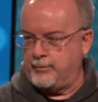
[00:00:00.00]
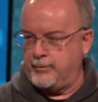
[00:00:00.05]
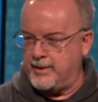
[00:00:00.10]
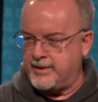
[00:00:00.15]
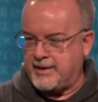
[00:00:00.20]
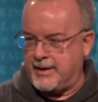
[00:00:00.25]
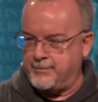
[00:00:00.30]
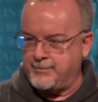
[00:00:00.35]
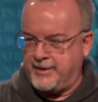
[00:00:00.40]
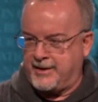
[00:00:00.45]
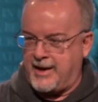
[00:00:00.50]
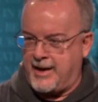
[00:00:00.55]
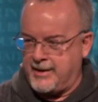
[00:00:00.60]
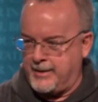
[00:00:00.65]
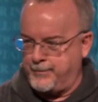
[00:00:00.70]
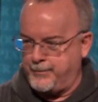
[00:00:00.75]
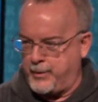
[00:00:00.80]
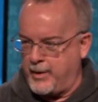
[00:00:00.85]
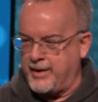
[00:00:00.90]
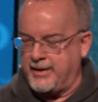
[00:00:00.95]
we come to God
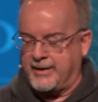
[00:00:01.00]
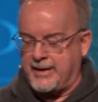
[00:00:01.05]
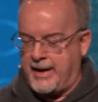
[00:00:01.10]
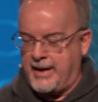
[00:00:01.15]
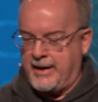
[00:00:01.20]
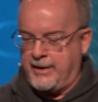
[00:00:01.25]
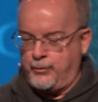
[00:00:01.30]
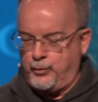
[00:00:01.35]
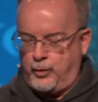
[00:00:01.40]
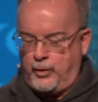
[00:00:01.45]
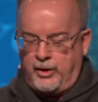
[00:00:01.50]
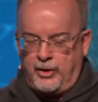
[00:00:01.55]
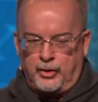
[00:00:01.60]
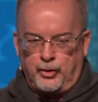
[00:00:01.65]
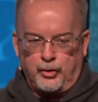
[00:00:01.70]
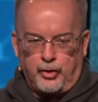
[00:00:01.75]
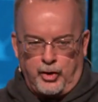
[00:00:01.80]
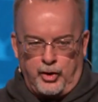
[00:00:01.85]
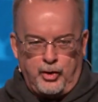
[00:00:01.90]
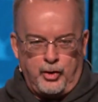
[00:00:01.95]
and pray God,
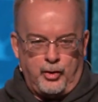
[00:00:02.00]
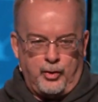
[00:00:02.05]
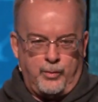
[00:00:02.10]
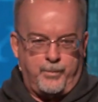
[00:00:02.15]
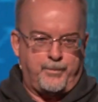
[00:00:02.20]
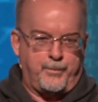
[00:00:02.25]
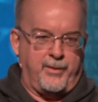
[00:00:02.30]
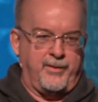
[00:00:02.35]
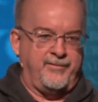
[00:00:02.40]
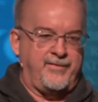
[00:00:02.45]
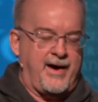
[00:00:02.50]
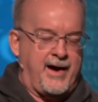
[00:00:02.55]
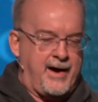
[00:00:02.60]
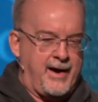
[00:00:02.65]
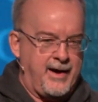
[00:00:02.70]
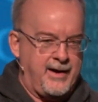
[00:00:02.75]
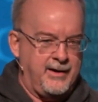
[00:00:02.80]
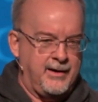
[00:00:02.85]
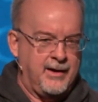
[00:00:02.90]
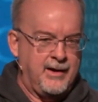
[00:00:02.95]
will you
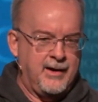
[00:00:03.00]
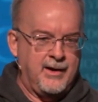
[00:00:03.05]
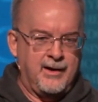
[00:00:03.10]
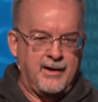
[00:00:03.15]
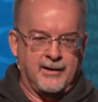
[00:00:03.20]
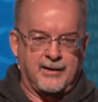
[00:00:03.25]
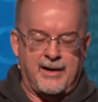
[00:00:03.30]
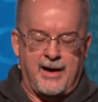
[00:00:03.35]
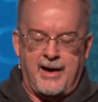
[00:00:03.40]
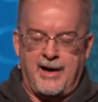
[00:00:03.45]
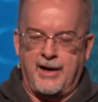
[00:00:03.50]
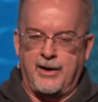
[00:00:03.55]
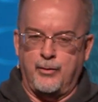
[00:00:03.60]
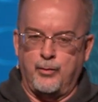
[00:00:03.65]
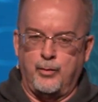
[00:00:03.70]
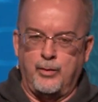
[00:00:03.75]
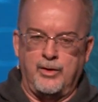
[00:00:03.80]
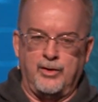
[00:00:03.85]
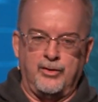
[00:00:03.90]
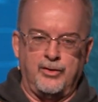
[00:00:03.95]
provide? God,
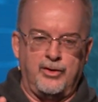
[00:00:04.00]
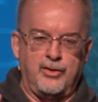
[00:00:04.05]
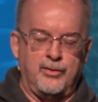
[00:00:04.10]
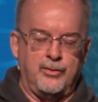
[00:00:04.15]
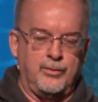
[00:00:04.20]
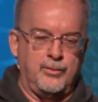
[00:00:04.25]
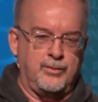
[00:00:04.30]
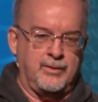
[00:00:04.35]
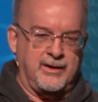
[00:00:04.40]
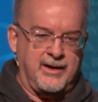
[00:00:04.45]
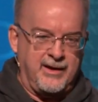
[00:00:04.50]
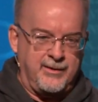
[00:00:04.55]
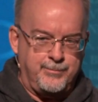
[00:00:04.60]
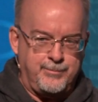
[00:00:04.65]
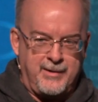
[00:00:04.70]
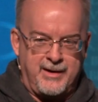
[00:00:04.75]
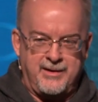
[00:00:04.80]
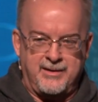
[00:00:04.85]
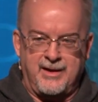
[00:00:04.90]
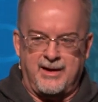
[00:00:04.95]
will you give
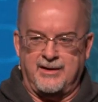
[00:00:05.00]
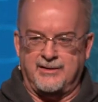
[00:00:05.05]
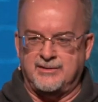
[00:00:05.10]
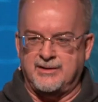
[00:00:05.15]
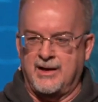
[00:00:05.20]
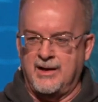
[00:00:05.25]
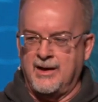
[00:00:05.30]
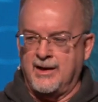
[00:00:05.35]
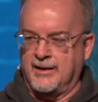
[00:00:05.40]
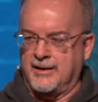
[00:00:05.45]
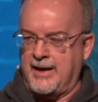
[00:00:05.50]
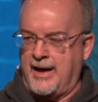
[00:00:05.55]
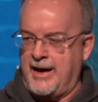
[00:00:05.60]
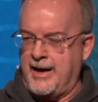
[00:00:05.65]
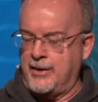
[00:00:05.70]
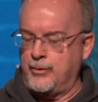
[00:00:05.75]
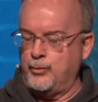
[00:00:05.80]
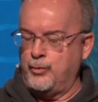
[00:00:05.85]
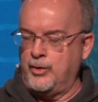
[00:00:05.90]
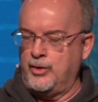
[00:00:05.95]
me this?
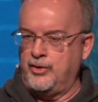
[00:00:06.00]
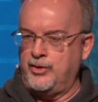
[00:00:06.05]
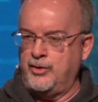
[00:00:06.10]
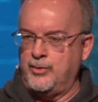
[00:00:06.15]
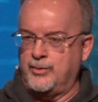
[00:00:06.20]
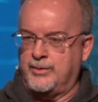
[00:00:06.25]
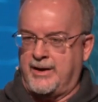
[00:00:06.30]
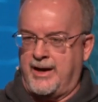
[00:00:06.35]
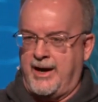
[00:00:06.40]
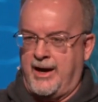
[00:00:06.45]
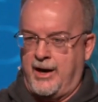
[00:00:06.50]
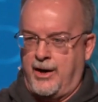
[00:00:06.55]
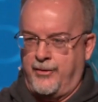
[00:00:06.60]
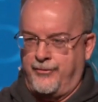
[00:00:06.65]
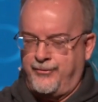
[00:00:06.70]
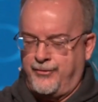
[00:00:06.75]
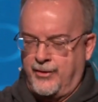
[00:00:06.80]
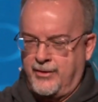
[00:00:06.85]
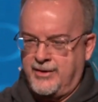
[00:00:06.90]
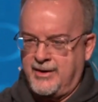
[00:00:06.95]
God, will you care
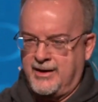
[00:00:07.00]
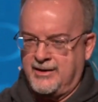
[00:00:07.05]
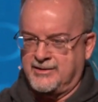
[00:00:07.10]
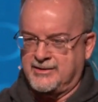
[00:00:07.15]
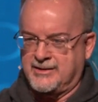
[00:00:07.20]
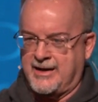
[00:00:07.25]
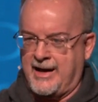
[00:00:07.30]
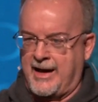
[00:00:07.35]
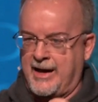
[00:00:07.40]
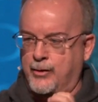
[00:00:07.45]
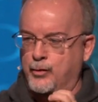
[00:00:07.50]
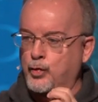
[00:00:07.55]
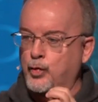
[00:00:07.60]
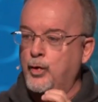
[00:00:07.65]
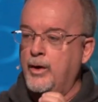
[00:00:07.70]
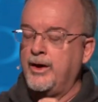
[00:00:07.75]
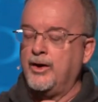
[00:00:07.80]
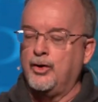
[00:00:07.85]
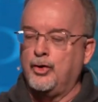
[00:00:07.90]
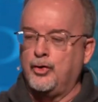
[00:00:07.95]
for this? God,
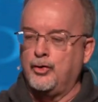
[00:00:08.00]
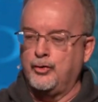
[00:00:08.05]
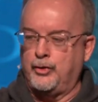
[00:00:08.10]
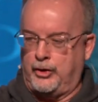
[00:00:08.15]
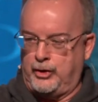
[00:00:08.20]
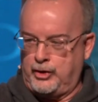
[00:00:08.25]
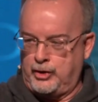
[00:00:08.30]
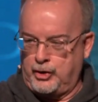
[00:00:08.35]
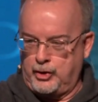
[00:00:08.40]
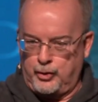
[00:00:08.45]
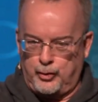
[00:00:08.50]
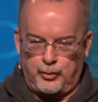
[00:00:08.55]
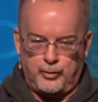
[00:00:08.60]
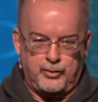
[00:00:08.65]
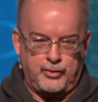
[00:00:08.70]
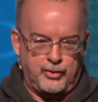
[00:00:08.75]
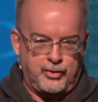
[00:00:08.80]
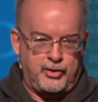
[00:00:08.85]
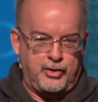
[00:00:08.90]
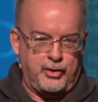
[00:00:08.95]
will you
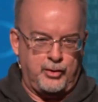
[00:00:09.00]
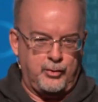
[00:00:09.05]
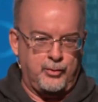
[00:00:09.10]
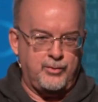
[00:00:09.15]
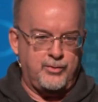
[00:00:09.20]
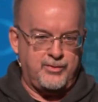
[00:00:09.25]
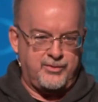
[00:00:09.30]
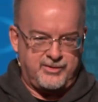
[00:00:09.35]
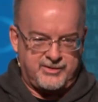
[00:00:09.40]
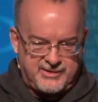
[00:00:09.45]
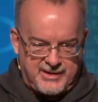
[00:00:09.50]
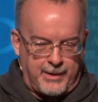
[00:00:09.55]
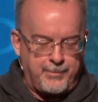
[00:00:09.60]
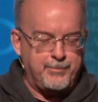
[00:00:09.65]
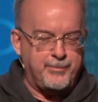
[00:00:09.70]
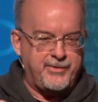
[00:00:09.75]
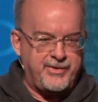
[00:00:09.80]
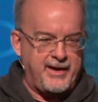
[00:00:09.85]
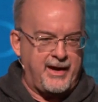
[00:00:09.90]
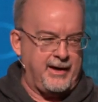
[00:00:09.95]
do
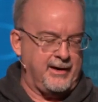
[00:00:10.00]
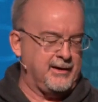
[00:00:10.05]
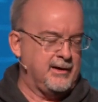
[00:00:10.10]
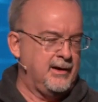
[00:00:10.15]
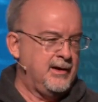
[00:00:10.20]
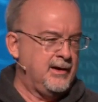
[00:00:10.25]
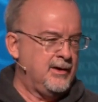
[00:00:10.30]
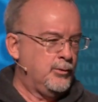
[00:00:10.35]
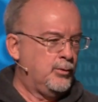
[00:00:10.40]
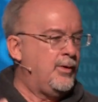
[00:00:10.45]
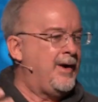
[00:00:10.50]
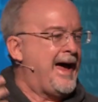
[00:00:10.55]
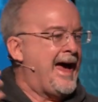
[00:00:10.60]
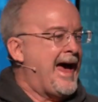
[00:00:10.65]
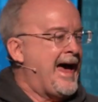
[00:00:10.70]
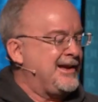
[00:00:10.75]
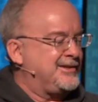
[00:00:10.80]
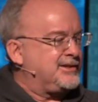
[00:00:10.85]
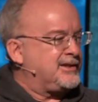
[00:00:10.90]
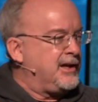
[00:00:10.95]
something? we're
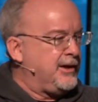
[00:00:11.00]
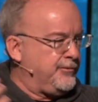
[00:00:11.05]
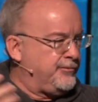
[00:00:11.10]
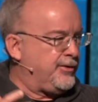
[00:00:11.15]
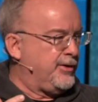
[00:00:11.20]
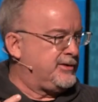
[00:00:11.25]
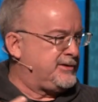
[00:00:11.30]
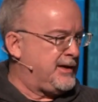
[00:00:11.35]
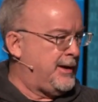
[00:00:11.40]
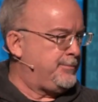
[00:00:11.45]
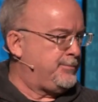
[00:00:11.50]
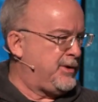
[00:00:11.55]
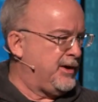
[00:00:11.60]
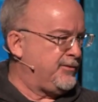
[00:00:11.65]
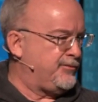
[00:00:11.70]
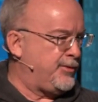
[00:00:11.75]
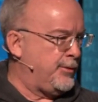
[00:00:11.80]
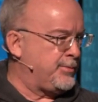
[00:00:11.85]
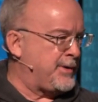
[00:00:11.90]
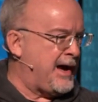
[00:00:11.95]
asking for something
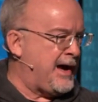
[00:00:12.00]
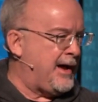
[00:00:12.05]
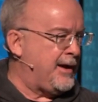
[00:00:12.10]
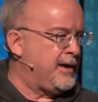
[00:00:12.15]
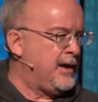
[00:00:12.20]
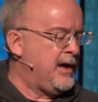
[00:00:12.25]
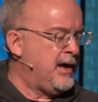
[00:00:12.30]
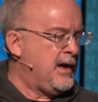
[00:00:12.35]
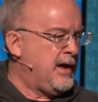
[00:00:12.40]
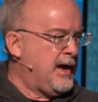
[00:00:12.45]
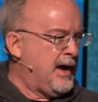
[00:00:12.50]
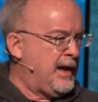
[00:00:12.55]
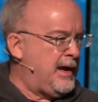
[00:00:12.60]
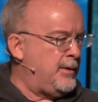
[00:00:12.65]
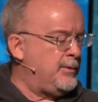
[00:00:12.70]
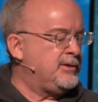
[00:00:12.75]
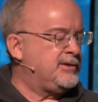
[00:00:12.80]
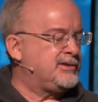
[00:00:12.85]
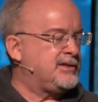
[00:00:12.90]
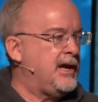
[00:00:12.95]
from God. And I
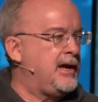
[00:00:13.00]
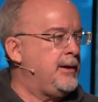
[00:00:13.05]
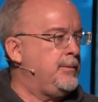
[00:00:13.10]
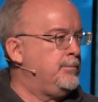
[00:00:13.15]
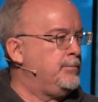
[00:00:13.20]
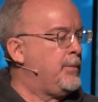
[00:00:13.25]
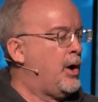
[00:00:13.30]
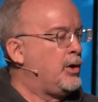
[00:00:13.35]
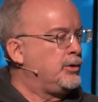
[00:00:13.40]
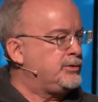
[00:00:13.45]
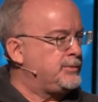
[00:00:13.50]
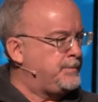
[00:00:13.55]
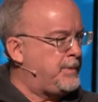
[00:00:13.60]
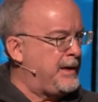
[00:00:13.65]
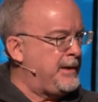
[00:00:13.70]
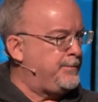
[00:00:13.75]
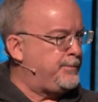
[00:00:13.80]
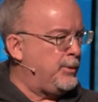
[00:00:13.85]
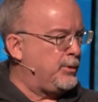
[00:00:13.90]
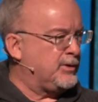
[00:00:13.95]
would say most
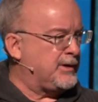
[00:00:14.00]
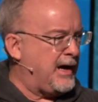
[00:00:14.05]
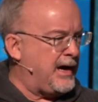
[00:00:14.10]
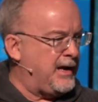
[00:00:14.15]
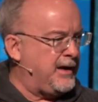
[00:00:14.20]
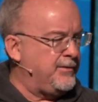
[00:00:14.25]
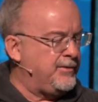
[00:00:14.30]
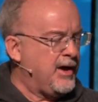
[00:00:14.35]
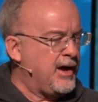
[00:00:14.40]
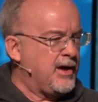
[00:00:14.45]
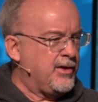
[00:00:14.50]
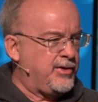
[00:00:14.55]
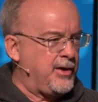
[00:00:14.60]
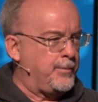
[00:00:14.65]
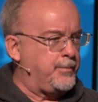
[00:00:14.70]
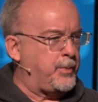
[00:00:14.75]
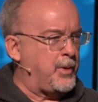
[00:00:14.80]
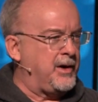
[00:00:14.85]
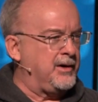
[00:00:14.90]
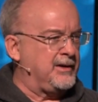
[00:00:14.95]
people kind of, their
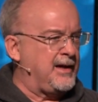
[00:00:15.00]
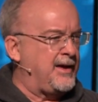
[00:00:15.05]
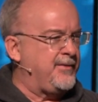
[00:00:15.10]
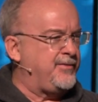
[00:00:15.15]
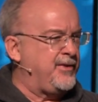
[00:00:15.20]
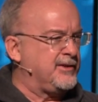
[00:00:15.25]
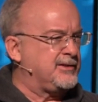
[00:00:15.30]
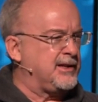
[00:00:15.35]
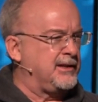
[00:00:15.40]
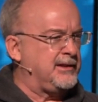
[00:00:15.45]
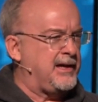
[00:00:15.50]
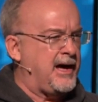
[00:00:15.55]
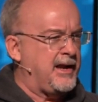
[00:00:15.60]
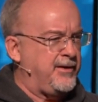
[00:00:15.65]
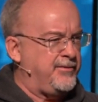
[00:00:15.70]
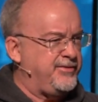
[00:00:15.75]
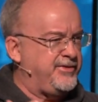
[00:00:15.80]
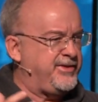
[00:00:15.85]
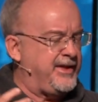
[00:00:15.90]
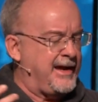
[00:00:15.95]
prayer life is a lot
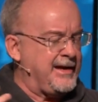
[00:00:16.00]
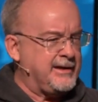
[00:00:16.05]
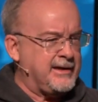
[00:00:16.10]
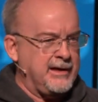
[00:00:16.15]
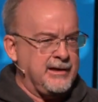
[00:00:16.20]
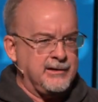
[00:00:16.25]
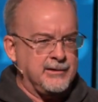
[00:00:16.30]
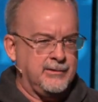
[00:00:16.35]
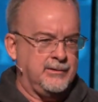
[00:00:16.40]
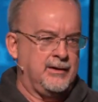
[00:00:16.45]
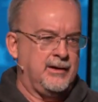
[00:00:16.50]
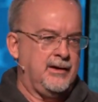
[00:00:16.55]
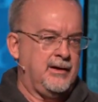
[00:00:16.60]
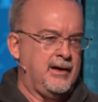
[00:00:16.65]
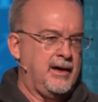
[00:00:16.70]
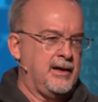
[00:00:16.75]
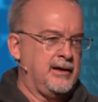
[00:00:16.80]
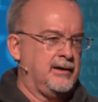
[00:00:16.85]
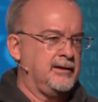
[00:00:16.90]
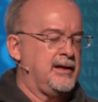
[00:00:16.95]
of thinking
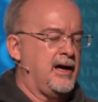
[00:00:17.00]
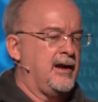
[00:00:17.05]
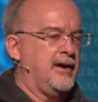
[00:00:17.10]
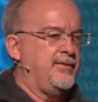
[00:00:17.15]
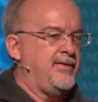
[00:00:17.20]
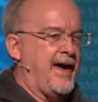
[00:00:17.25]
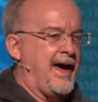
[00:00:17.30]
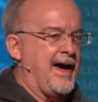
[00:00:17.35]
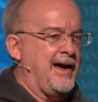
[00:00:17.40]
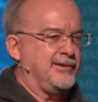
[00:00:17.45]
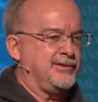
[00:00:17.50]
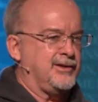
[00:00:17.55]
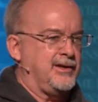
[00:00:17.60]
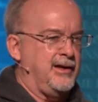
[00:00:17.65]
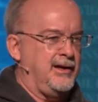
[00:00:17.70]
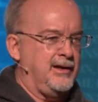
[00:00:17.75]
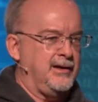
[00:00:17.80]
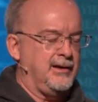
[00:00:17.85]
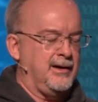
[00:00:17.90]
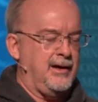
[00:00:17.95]
and a lot of
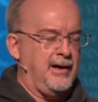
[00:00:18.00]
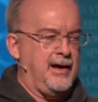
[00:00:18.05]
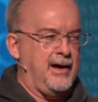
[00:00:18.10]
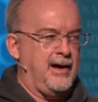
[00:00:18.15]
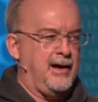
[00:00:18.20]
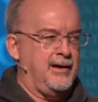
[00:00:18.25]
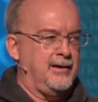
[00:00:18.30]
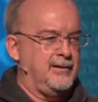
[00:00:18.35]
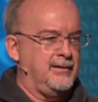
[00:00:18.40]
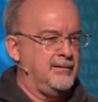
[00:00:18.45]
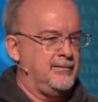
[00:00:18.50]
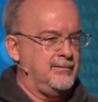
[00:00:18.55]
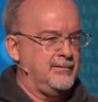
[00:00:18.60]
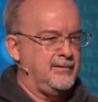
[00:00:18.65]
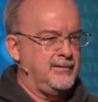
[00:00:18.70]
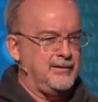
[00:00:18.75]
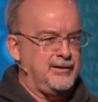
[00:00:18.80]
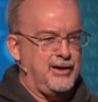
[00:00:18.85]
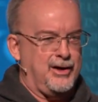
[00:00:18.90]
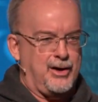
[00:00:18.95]
asking and,
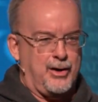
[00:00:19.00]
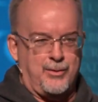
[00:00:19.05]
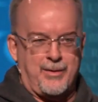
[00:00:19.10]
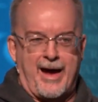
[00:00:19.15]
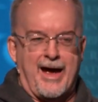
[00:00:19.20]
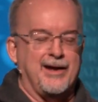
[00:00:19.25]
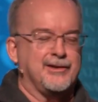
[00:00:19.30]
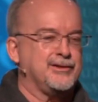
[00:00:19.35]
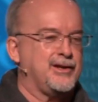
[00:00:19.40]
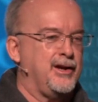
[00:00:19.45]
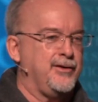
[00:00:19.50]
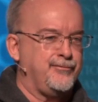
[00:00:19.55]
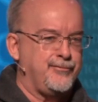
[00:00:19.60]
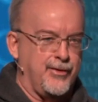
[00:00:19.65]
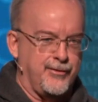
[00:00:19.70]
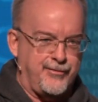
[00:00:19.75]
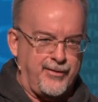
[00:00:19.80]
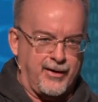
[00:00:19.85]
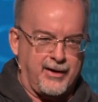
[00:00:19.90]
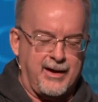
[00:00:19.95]
you know, asking
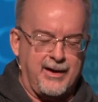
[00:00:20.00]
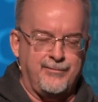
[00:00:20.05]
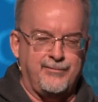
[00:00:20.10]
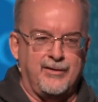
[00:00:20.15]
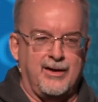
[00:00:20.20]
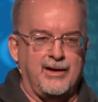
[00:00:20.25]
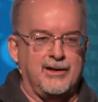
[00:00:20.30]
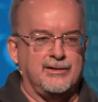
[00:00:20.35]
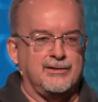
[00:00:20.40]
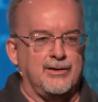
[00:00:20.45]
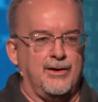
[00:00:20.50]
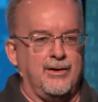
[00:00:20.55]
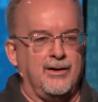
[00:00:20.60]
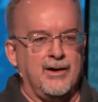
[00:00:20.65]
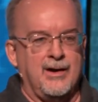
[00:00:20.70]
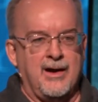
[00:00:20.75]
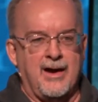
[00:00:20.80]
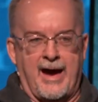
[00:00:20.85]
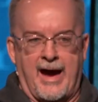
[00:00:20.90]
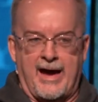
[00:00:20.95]
for forgiveness or
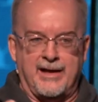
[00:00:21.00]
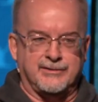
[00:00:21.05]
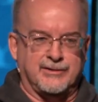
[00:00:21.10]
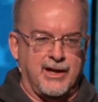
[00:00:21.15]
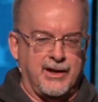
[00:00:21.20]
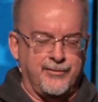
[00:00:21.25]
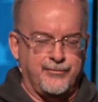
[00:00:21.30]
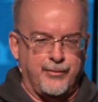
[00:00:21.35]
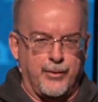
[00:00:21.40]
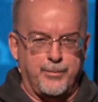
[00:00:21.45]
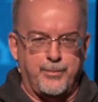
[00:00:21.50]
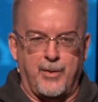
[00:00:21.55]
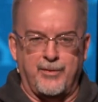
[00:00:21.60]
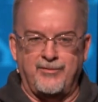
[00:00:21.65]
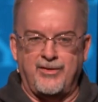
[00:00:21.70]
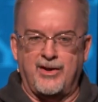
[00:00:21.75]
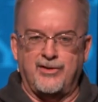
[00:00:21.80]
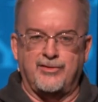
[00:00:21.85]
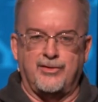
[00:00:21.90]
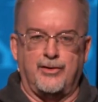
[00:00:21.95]
asking for
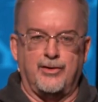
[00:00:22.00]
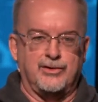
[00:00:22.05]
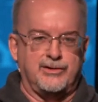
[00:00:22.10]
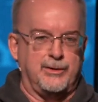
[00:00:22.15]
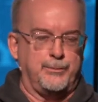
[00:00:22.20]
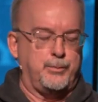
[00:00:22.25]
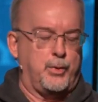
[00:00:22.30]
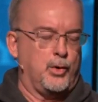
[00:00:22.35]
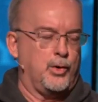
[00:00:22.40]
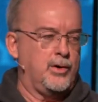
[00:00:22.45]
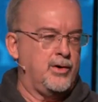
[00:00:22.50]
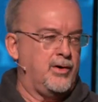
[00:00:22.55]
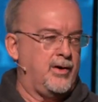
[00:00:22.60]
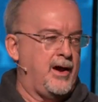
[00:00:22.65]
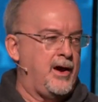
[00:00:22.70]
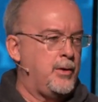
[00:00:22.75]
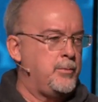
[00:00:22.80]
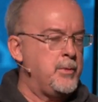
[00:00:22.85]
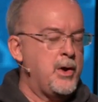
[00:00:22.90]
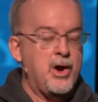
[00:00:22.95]
provision or support or
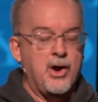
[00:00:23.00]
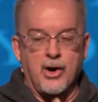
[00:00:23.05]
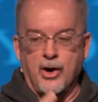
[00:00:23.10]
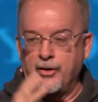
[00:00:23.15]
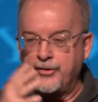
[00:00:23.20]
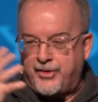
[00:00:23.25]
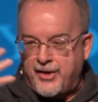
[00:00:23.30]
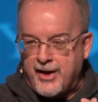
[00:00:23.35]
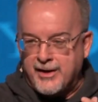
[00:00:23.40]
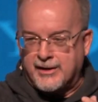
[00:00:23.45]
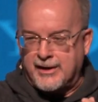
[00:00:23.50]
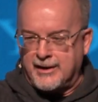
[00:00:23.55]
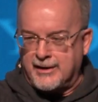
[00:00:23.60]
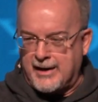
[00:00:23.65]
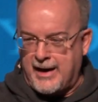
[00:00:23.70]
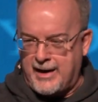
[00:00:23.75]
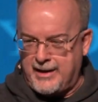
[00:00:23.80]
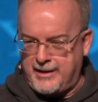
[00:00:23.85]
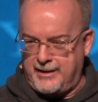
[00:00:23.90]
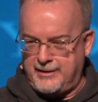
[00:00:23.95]
help or thanking
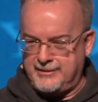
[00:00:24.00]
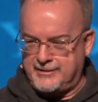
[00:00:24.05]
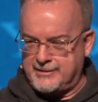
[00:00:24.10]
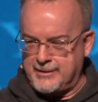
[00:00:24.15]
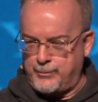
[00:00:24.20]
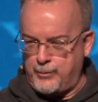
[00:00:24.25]
God in some